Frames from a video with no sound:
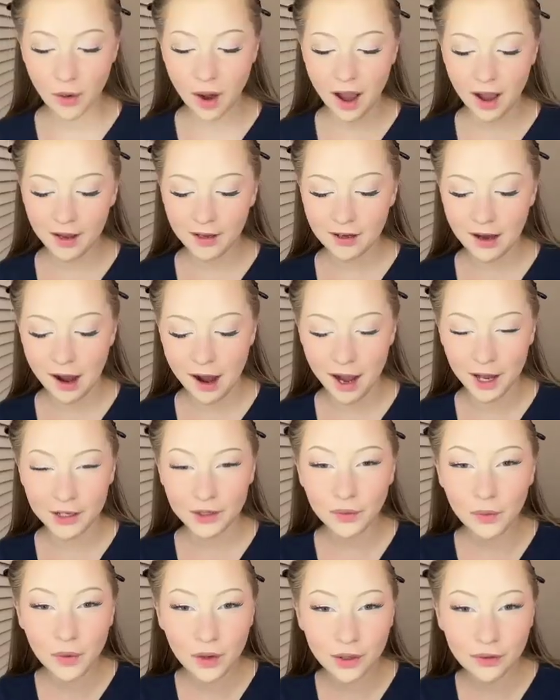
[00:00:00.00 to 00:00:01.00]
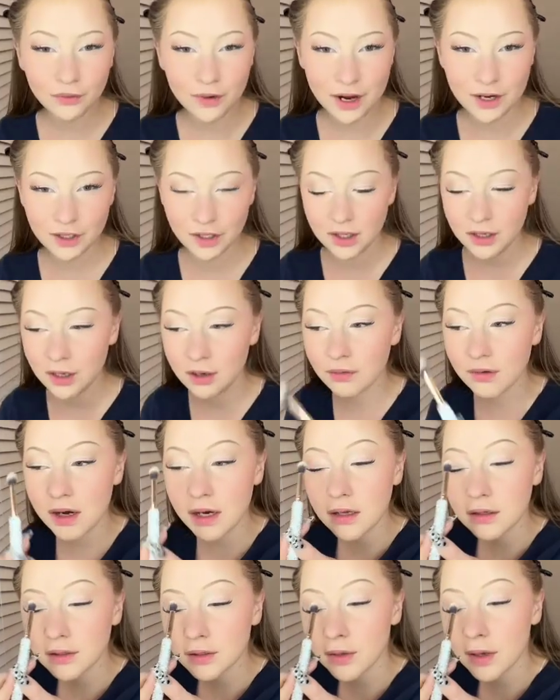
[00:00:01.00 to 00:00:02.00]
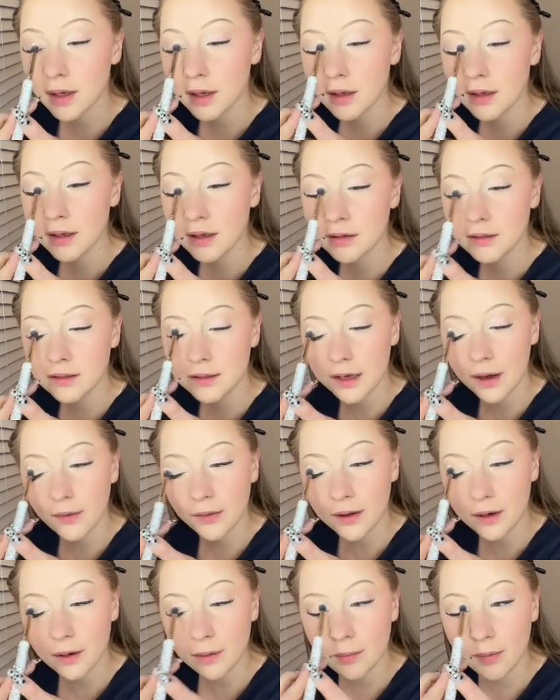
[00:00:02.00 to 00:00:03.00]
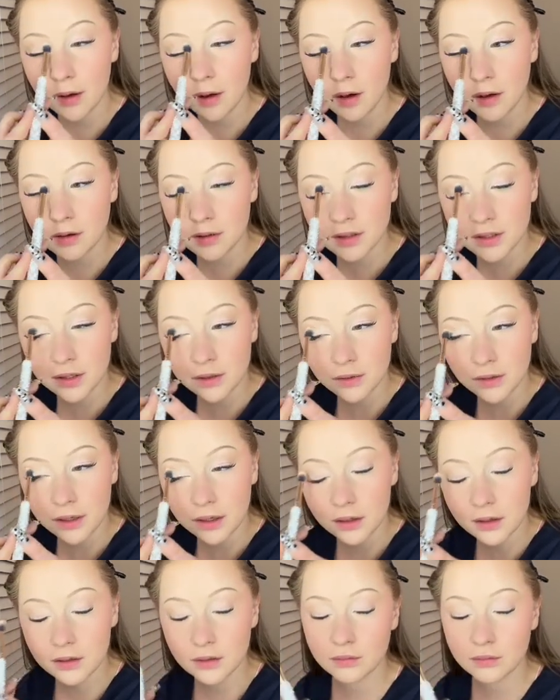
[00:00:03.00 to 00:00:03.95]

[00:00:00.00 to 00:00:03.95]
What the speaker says: I kind of want to rush and get ready so I can get down there, but also like